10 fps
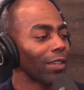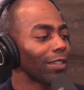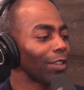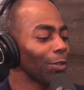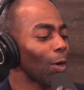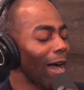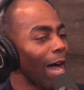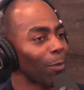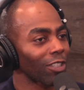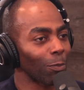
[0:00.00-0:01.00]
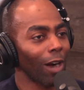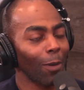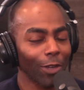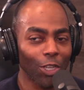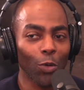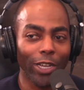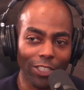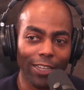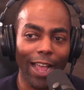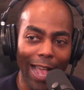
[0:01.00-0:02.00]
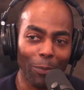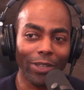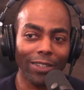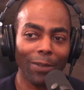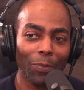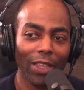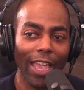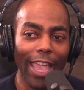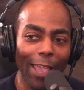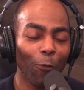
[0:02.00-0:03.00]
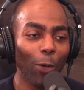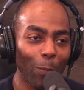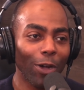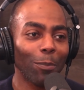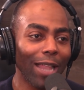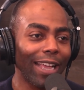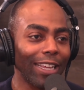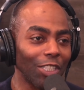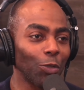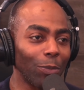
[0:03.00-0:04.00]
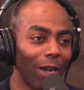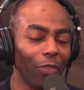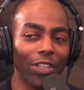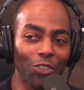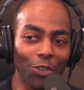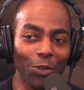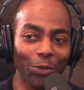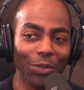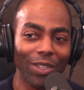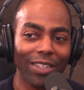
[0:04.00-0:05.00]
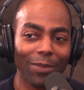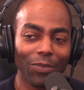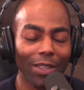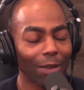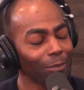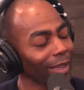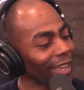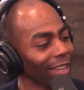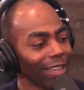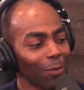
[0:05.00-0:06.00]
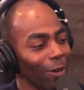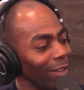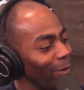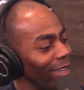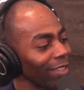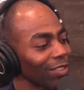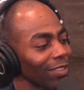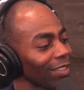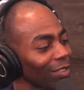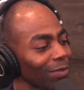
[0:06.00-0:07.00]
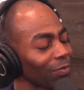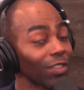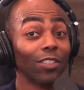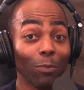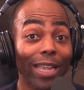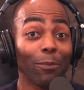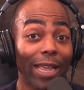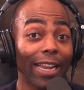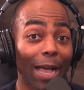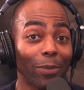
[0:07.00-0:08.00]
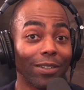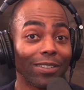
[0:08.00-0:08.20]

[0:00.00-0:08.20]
you know how much barbecuing is going to happen? Yes. If we put Black History Month in June? Yes. All right, man. Come on, man. It's just make it happen.